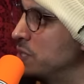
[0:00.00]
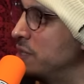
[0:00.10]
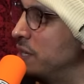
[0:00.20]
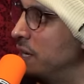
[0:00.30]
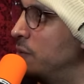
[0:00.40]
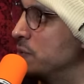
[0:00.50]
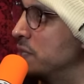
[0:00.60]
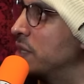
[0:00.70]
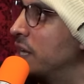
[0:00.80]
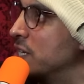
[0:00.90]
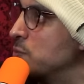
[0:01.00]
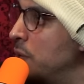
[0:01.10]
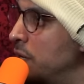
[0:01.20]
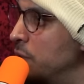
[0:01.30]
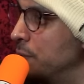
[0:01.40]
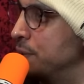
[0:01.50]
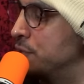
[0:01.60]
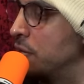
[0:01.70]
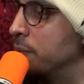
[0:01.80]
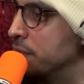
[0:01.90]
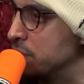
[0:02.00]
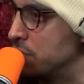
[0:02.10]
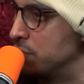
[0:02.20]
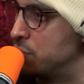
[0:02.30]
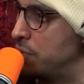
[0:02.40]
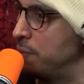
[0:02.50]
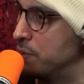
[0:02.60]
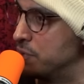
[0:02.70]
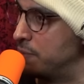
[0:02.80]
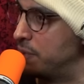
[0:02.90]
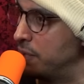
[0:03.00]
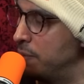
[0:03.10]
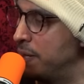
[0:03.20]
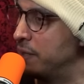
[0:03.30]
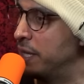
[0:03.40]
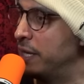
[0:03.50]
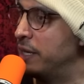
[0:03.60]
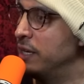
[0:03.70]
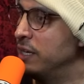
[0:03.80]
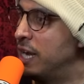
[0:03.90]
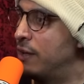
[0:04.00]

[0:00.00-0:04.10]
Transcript: Was it the was it the last pod, or were we just talking about this on stream or something about like